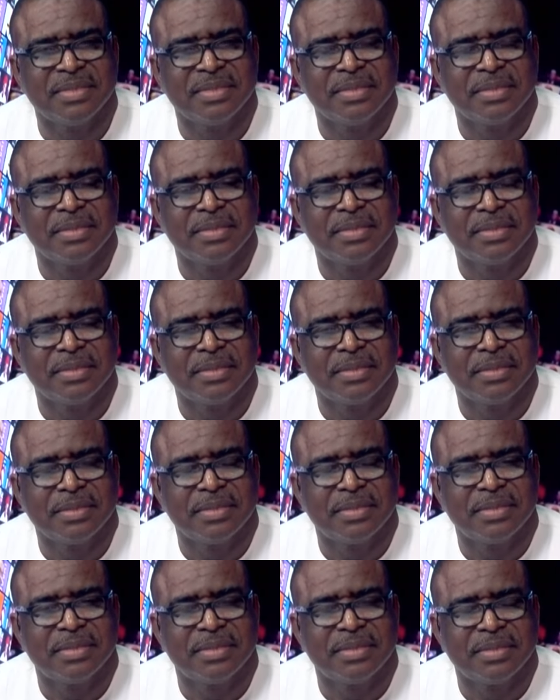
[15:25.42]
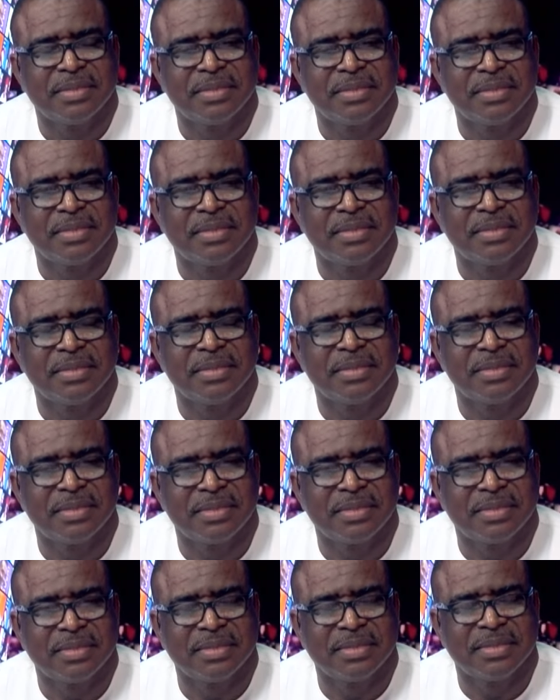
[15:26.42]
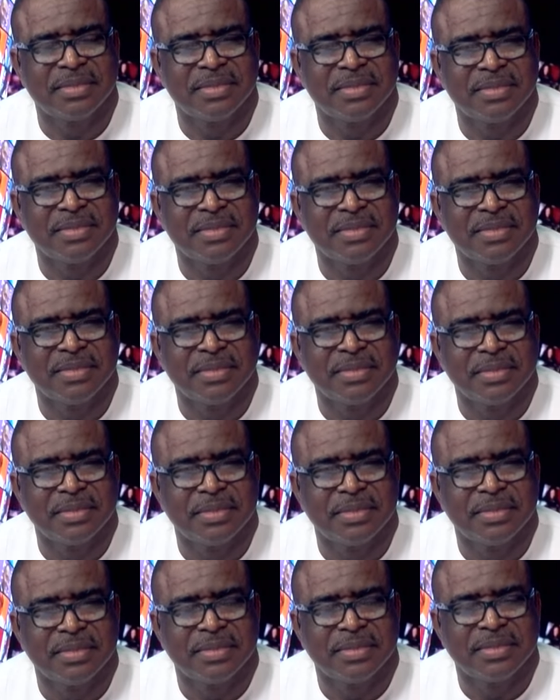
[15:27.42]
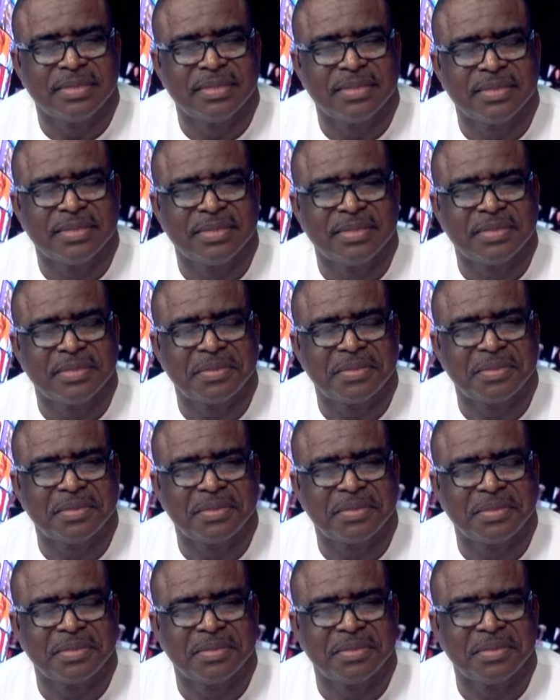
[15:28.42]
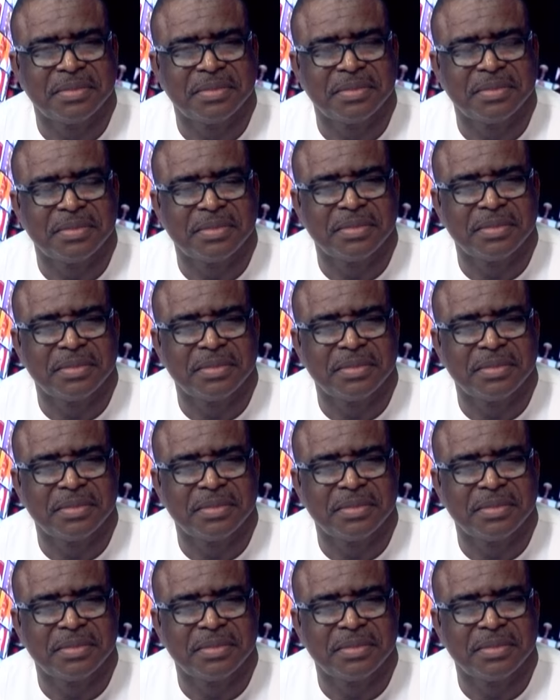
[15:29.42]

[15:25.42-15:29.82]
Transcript: No words are spoken by the person on screen.